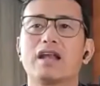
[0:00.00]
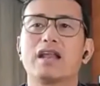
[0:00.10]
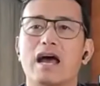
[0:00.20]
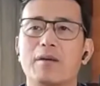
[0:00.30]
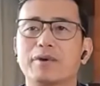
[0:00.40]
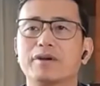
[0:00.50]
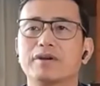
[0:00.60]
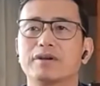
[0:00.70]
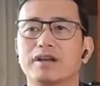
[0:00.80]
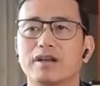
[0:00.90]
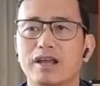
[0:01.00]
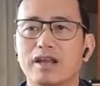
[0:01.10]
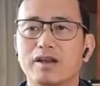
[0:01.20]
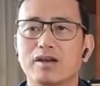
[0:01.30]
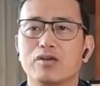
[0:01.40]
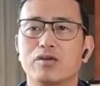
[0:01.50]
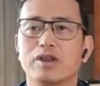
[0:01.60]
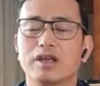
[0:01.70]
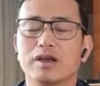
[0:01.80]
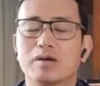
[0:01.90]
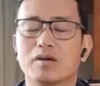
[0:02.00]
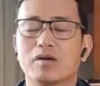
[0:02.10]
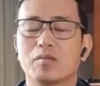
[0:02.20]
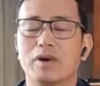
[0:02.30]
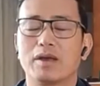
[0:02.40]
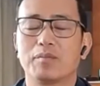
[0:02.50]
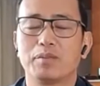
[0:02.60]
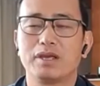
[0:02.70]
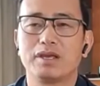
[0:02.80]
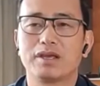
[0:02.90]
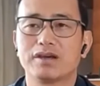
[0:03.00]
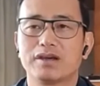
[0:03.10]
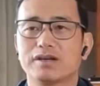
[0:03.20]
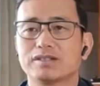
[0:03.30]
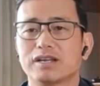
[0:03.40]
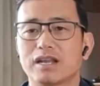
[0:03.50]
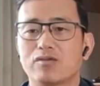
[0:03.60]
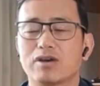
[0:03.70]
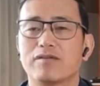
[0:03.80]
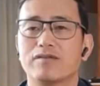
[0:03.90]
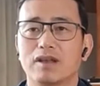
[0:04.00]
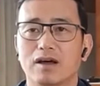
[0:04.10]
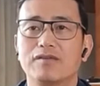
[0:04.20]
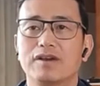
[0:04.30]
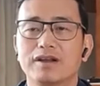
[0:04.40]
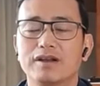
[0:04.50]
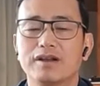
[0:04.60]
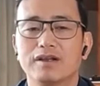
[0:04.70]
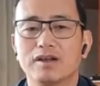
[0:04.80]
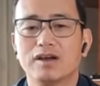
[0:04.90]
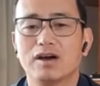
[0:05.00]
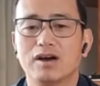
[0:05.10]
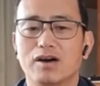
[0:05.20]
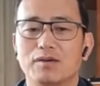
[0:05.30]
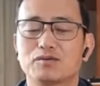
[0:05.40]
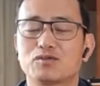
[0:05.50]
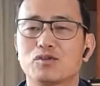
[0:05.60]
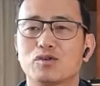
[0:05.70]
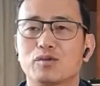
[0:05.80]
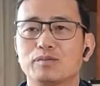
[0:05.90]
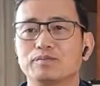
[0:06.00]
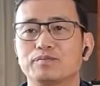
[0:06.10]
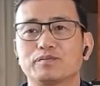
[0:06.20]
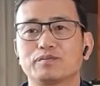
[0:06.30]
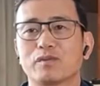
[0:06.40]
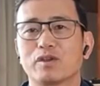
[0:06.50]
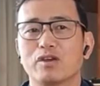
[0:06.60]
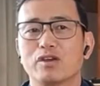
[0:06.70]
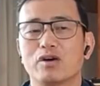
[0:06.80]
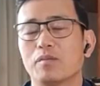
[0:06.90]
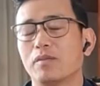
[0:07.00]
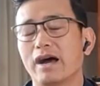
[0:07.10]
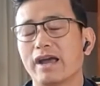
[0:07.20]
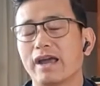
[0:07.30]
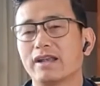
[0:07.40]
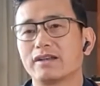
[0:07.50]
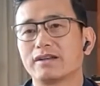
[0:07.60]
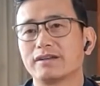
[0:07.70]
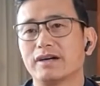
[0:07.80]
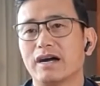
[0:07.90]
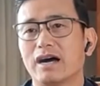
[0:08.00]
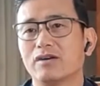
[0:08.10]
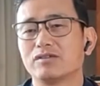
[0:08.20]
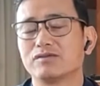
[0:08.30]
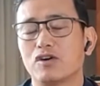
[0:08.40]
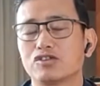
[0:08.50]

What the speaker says: it had happened in during my peak years, then I would have loved it. So I was